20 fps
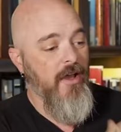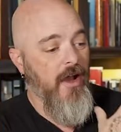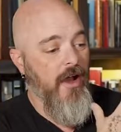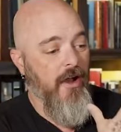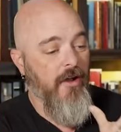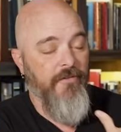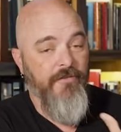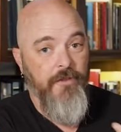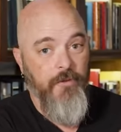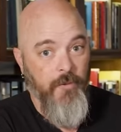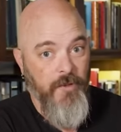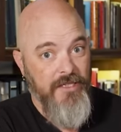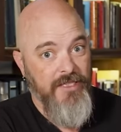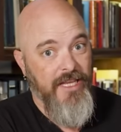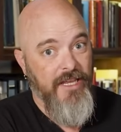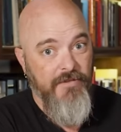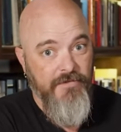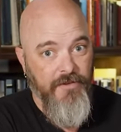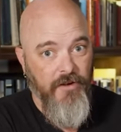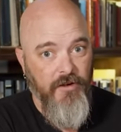of the
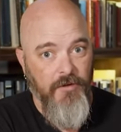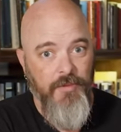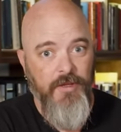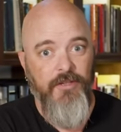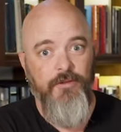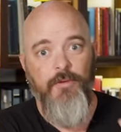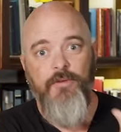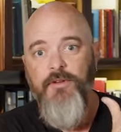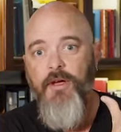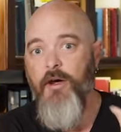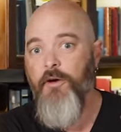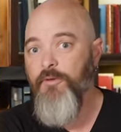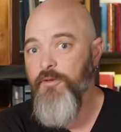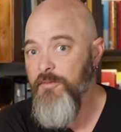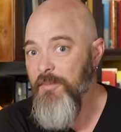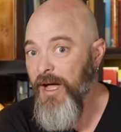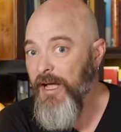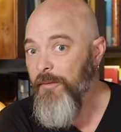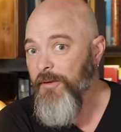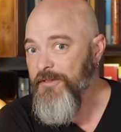whiskey vault because it was
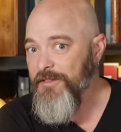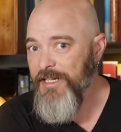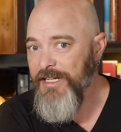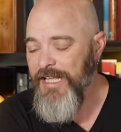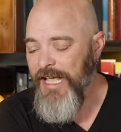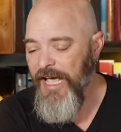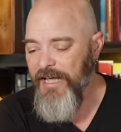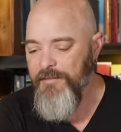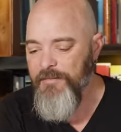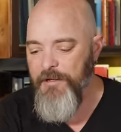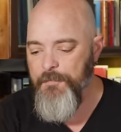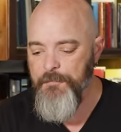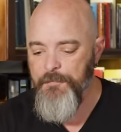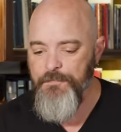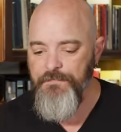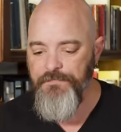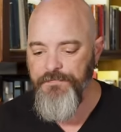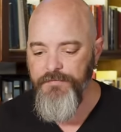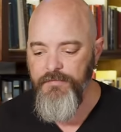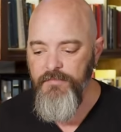owned by Wizard Academy.
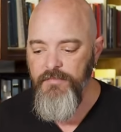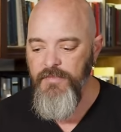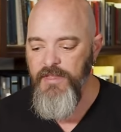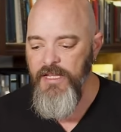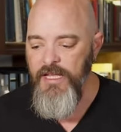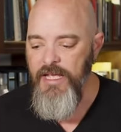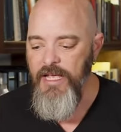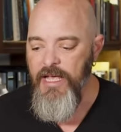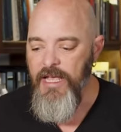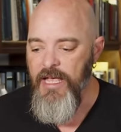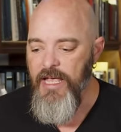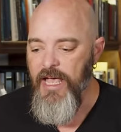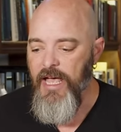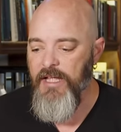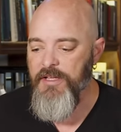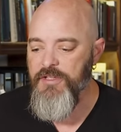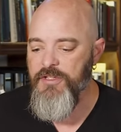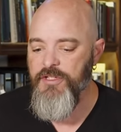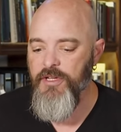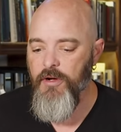
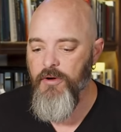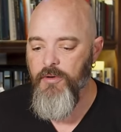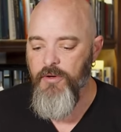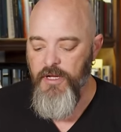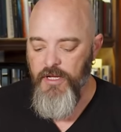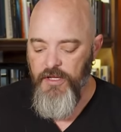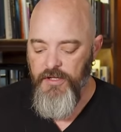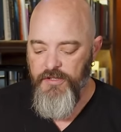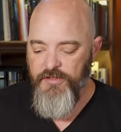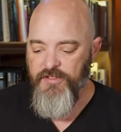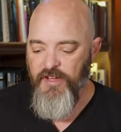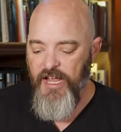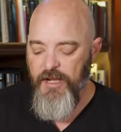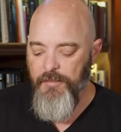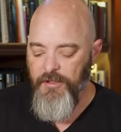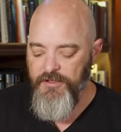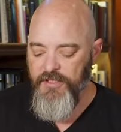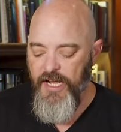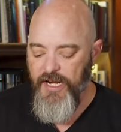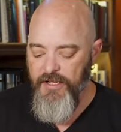And so
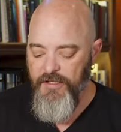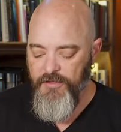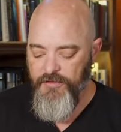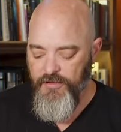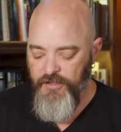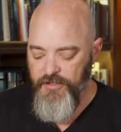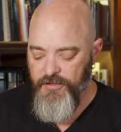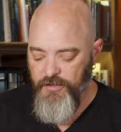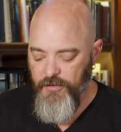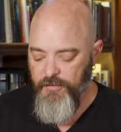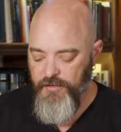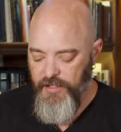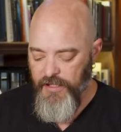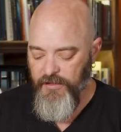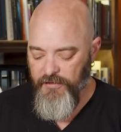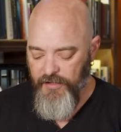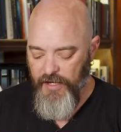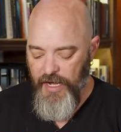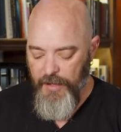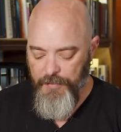simultaneously two
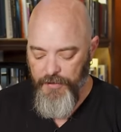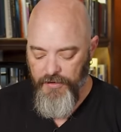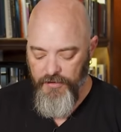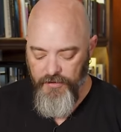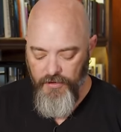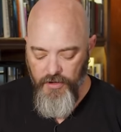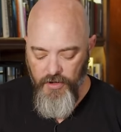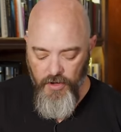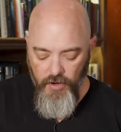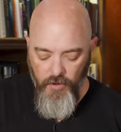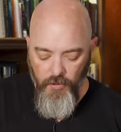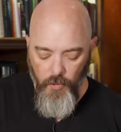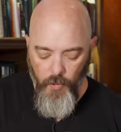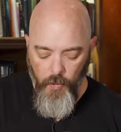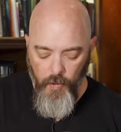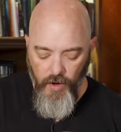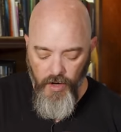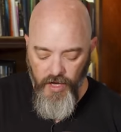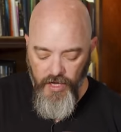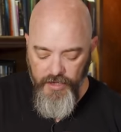things happened.
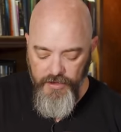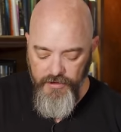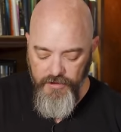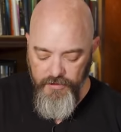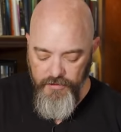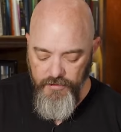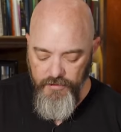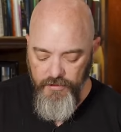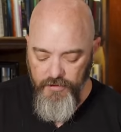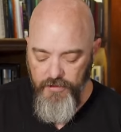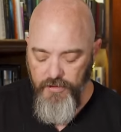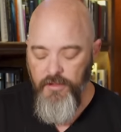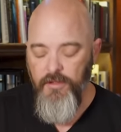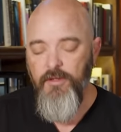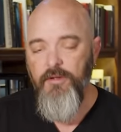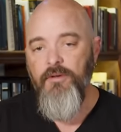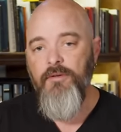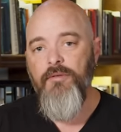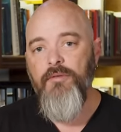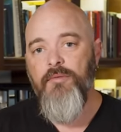One,
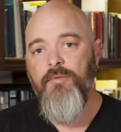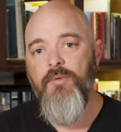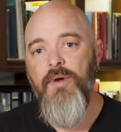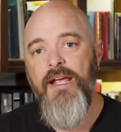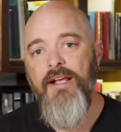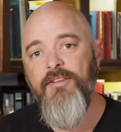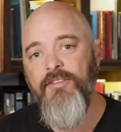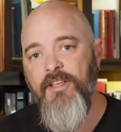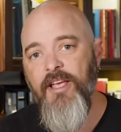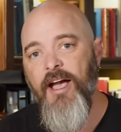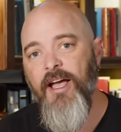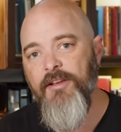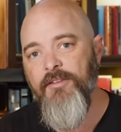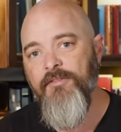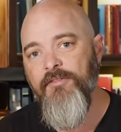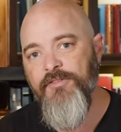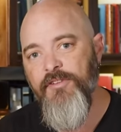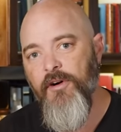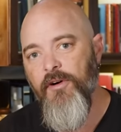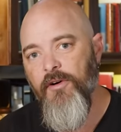Rex got
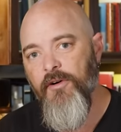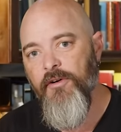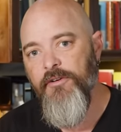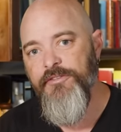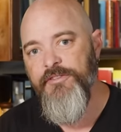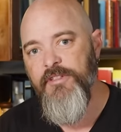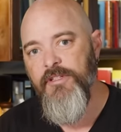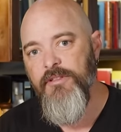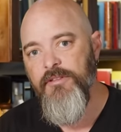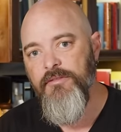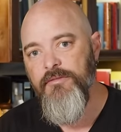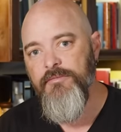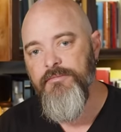involved